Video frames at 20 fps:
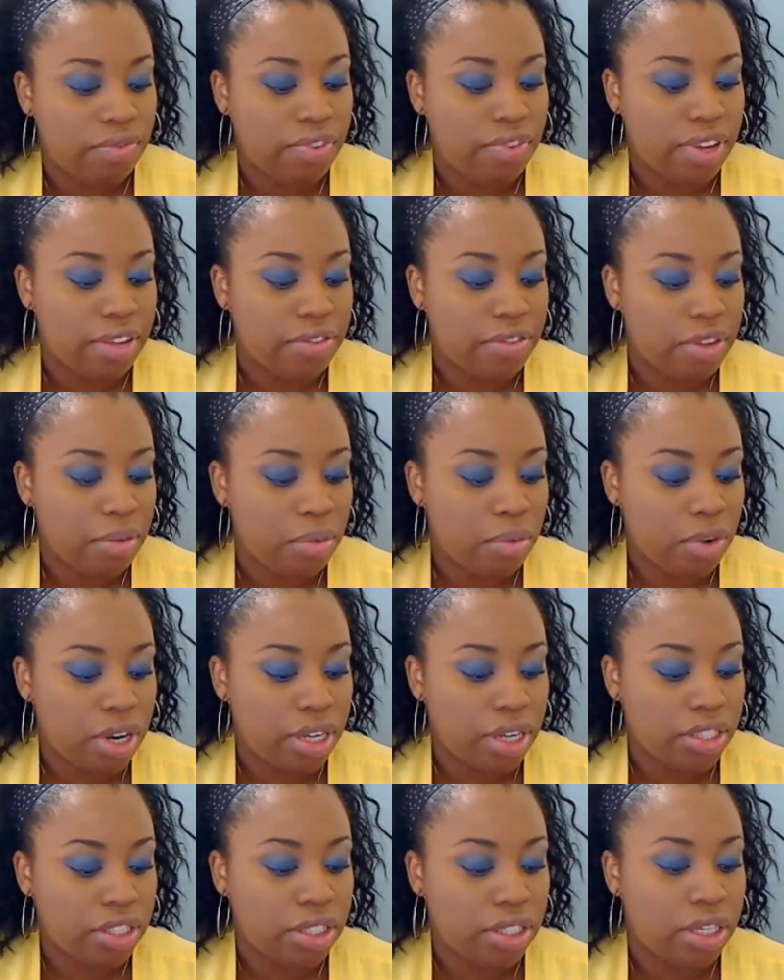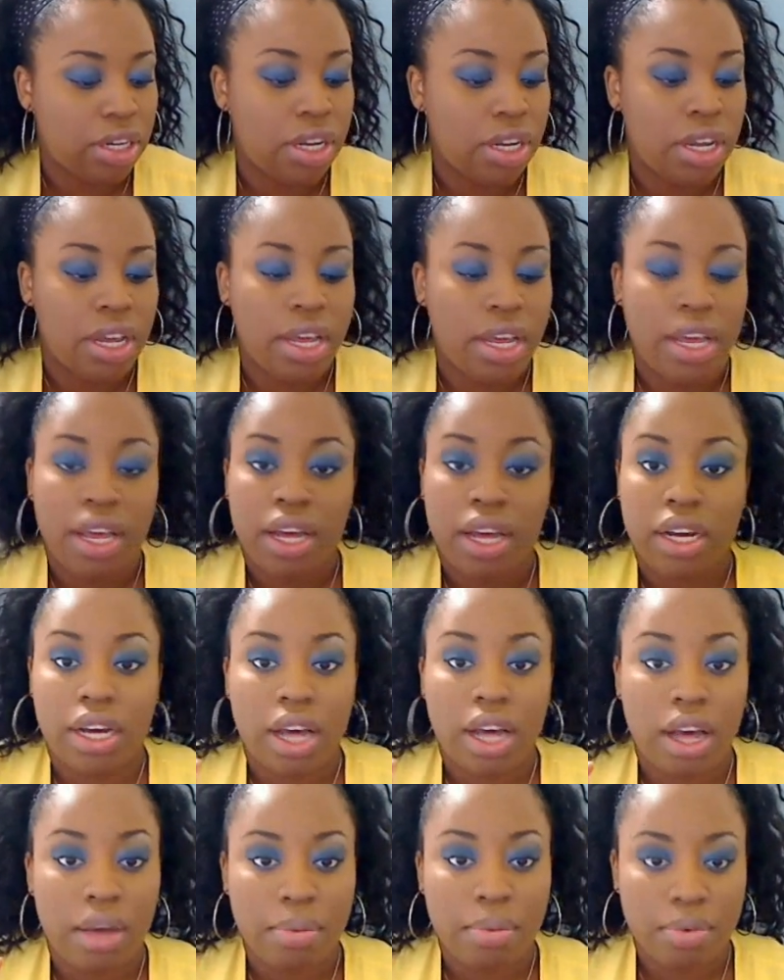fluffy brush,
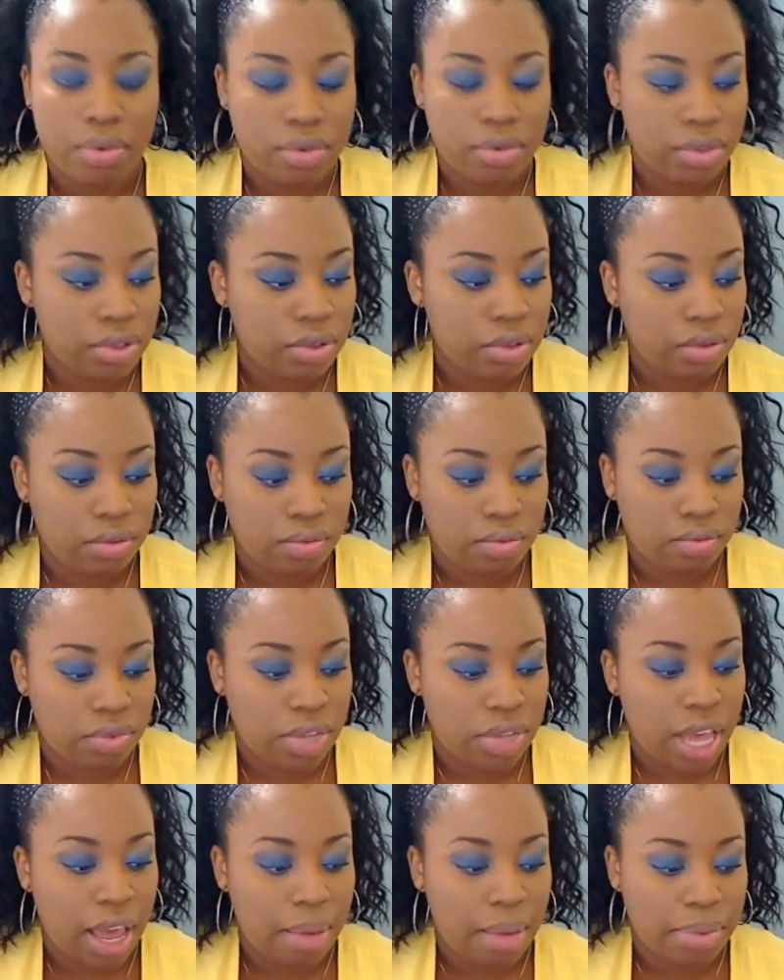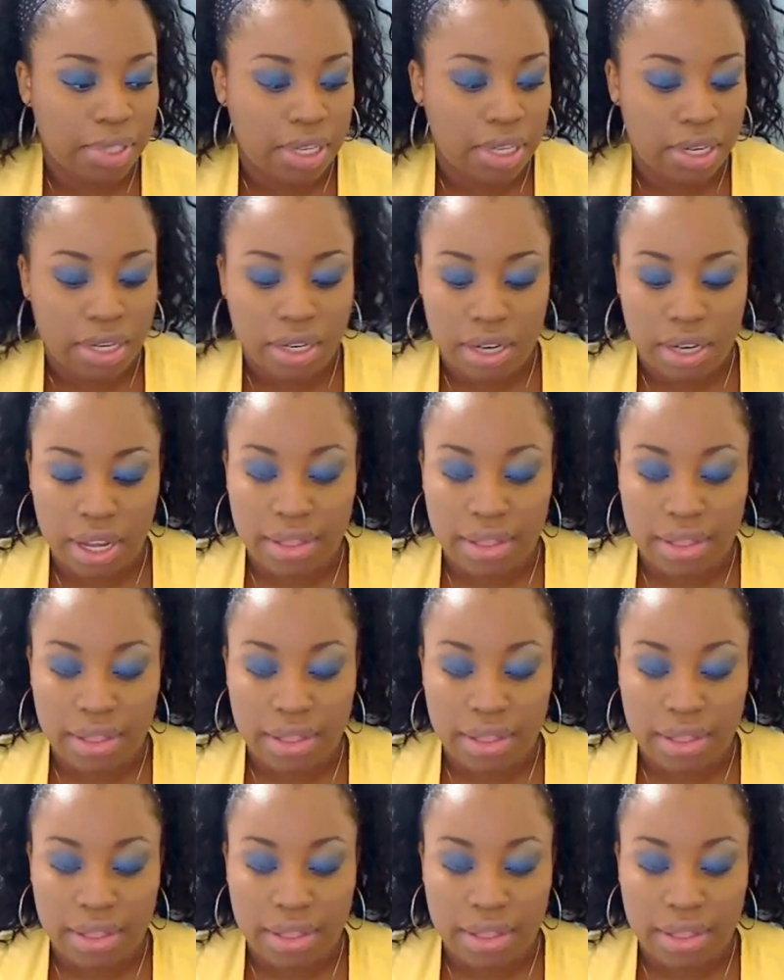couple little taps in it,